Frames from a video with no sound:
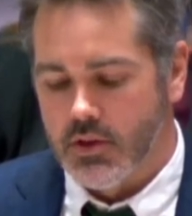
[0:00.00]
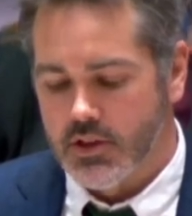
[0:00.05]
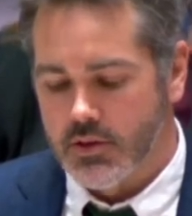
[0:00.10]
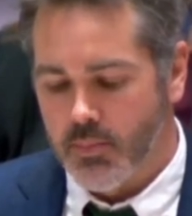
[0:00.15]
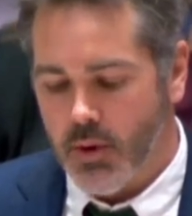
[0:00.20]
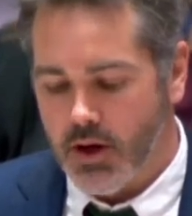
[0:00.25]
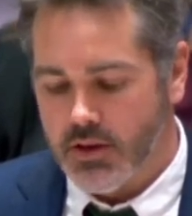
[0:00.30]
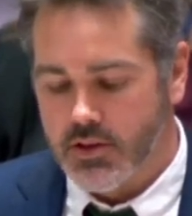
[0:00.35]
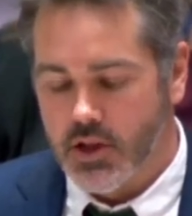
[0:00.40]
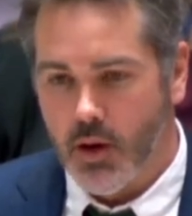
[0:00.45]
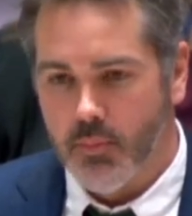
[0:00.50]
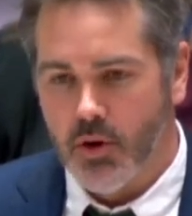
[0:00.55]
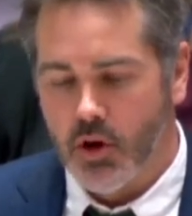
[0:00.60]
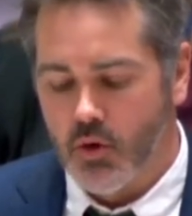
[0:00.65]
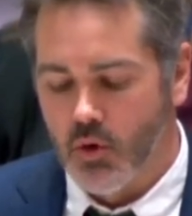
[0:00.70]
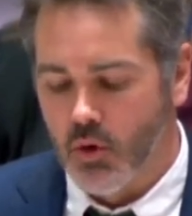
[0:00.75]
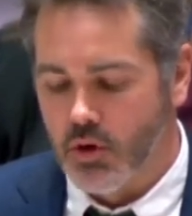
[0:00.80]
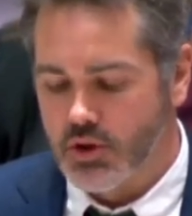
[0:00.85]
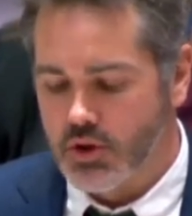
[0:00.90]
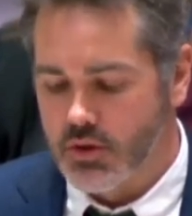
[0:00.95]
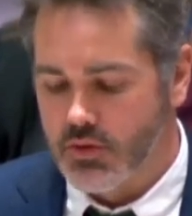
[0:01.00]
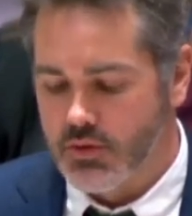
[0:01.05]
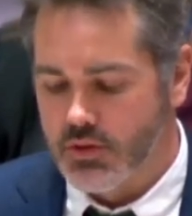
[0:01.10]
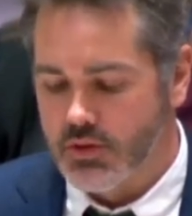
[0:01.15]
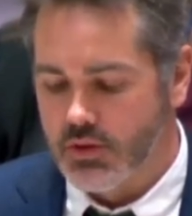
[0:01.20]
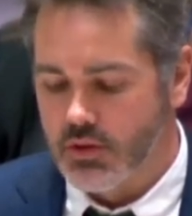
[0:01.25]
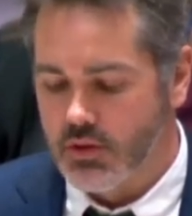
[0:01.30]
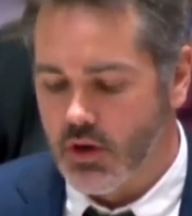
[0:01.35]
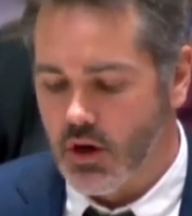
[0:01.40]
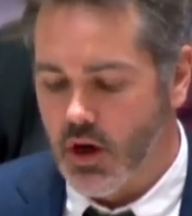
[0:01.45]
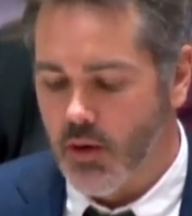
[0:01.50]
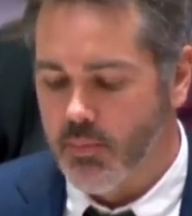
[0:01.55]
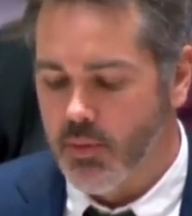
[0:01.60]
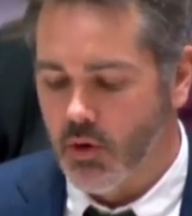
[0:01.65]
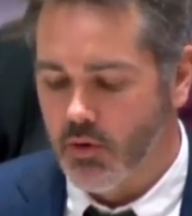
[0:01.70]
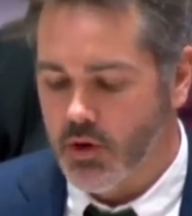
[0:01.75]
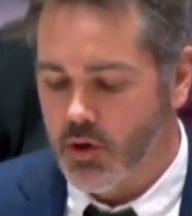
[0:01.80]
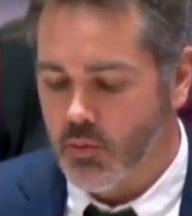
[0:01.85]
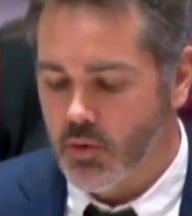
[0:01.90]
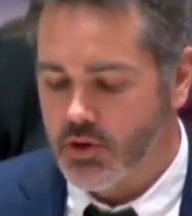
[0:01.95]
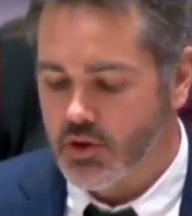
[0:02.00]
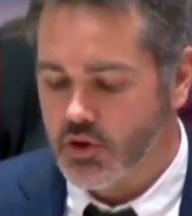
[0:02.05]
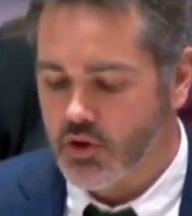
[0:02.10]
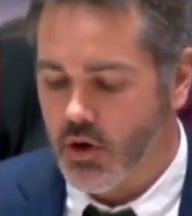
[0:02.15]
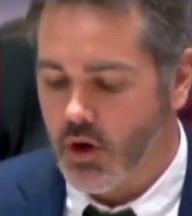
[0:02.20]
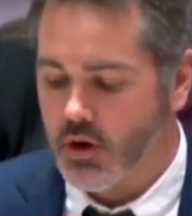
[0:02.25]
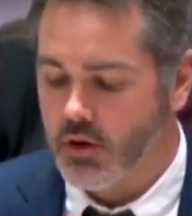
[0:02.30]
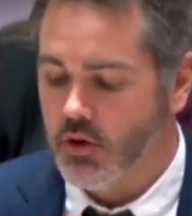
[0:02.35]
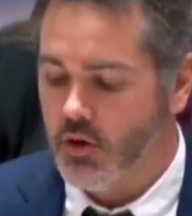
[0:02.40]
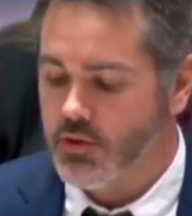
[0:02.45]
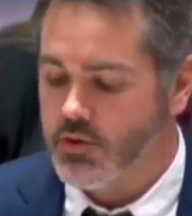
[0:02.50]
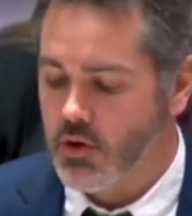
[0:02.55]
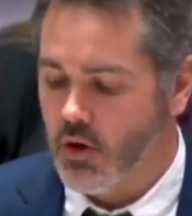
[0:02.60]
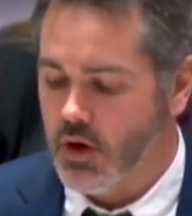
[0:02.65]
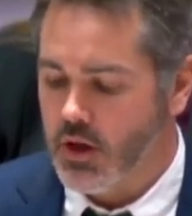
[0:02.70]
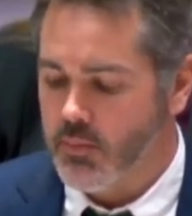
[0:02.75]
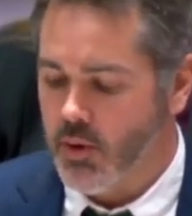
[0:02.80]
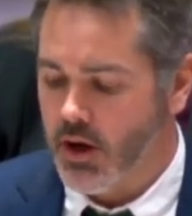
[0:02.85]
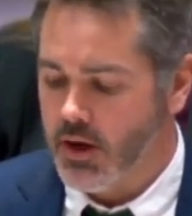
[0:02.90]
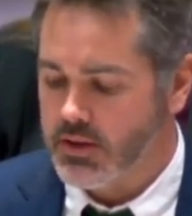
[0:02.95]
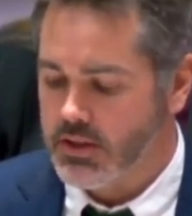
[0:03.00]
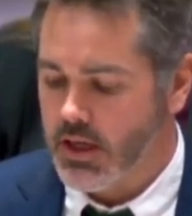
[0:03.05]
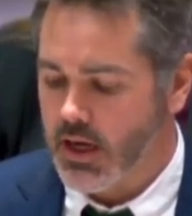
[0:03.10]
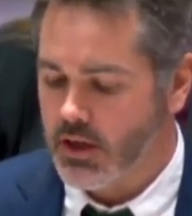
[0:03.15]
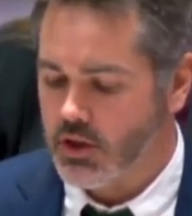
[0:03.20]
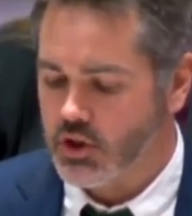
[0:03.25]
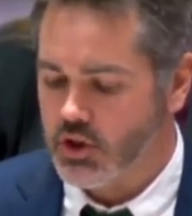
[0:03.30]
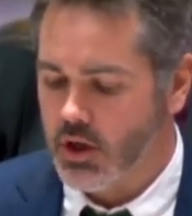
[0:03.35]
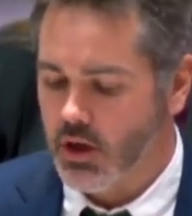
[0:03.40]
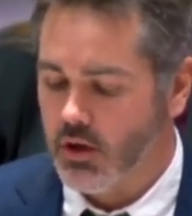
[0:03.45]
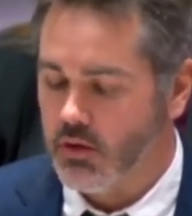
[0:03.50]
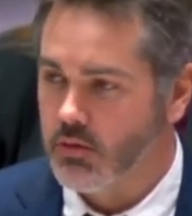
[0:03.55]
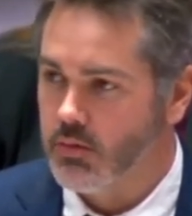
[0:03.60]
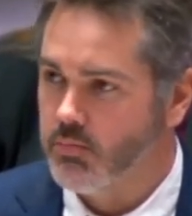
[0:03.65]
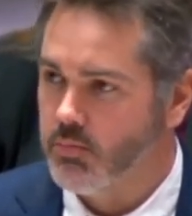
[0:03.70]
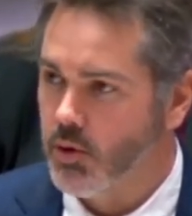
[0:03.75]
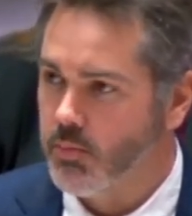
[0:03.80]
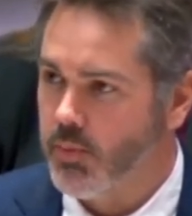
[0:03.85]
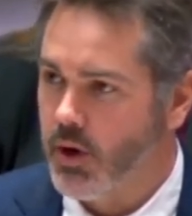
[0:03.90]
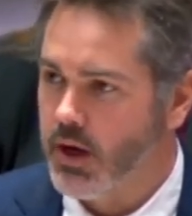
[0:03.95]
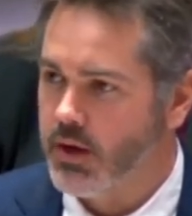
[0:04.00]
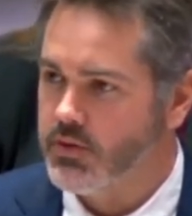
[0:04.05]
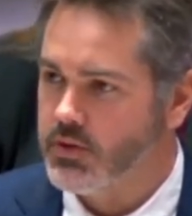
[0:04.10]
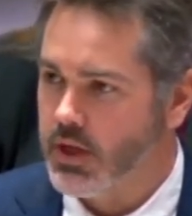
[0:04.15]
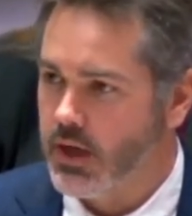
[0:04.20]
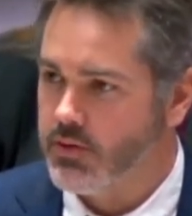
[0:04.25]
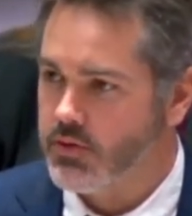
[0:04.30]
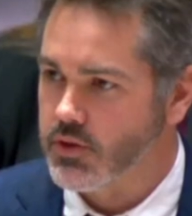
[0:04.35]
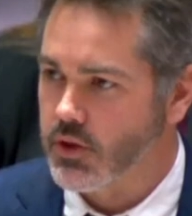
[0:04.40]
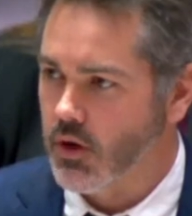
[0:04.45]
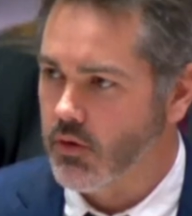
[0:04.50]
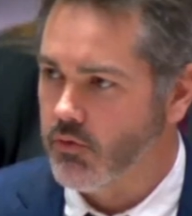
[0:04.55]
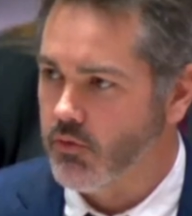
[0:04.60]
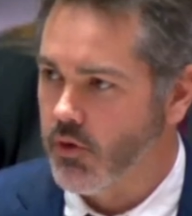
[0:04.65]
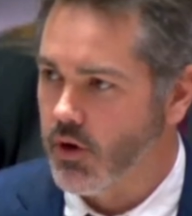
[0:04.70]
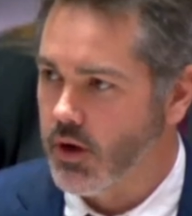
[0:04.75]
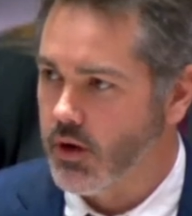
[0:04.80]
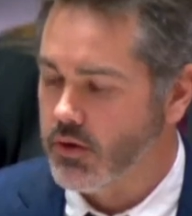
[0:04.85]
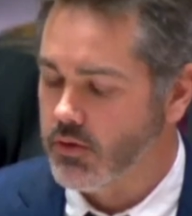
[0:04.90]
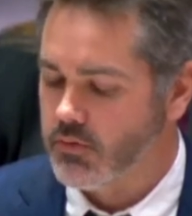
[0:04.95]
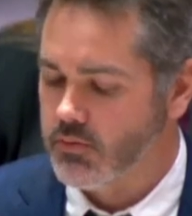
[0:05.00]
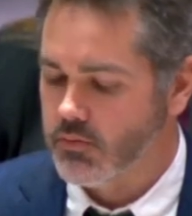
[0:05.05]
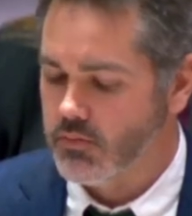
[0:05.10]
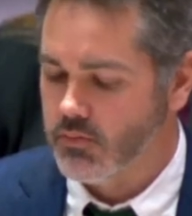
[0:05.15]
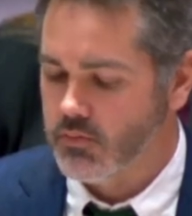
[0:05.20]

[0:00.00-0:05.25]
Despite our precautions, our building was struck not only by a tank shell, but by intense gunfire.